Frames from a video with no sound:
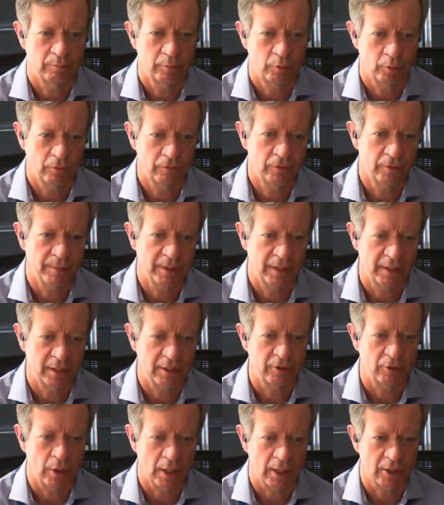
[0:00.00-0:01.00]
Prove to me
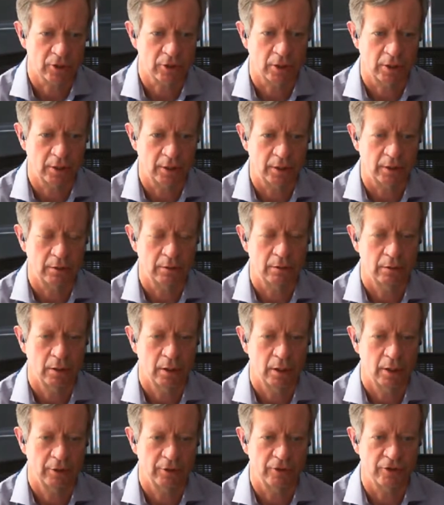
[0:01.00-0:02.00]
that you actually
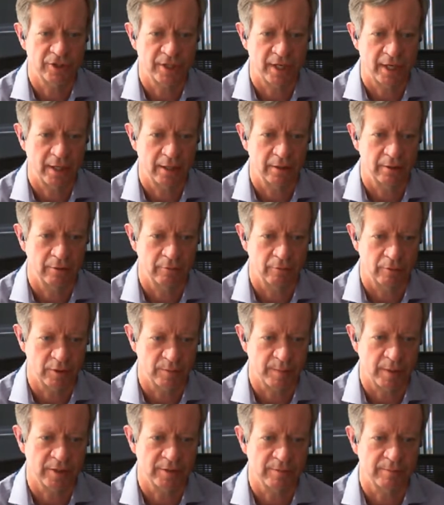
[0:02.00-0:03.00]
understand the
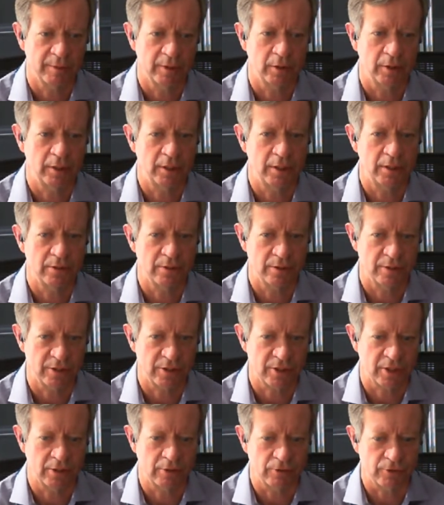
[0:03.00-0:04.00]
responsibilities and the
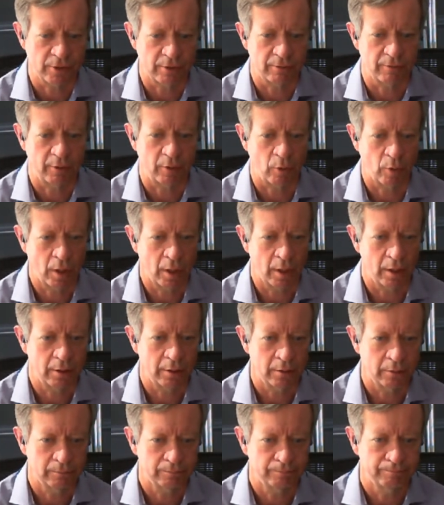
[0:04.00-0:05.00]
skills that are required.